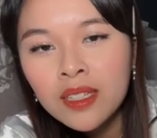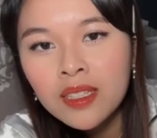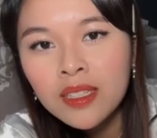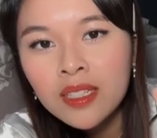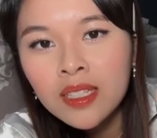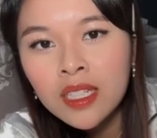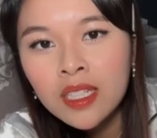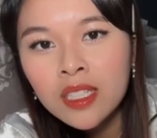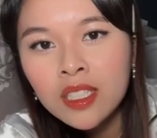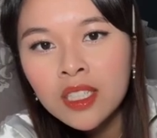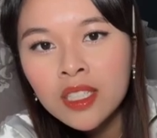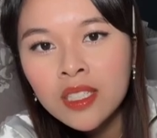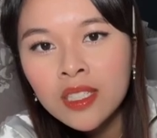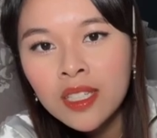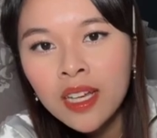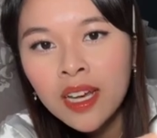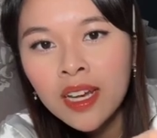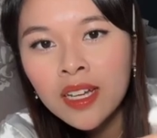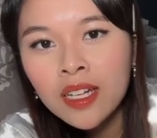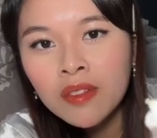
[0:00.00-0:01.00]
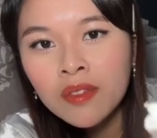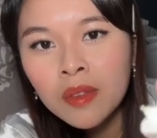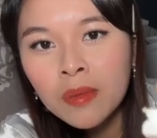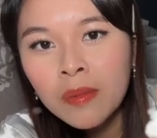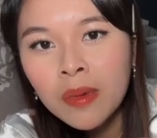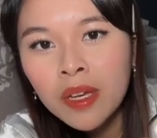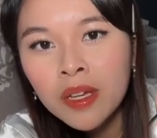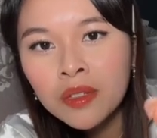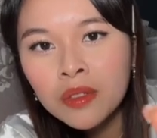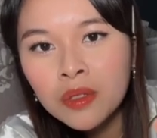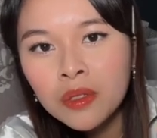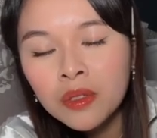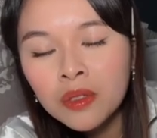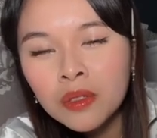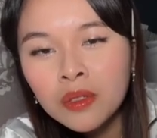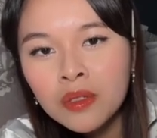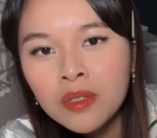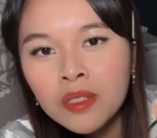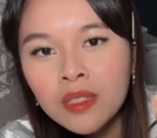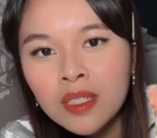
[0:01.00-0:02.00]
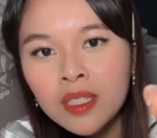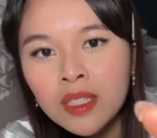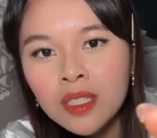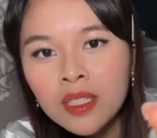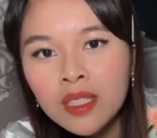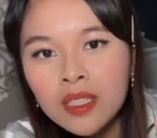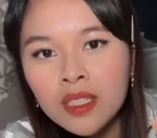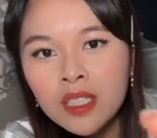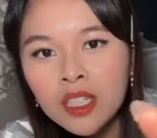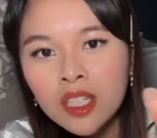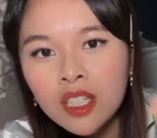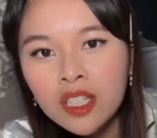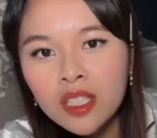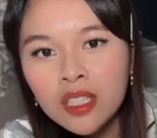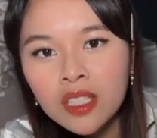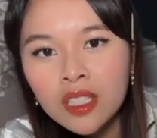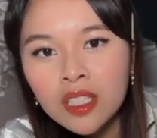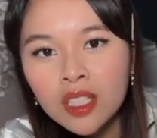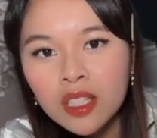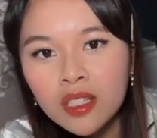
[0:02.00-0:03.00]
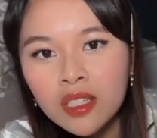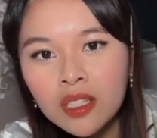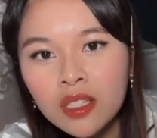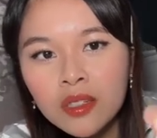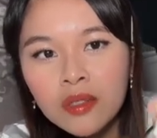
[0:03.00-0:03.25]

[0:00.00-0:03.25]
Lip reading: each side of the petal touches each other,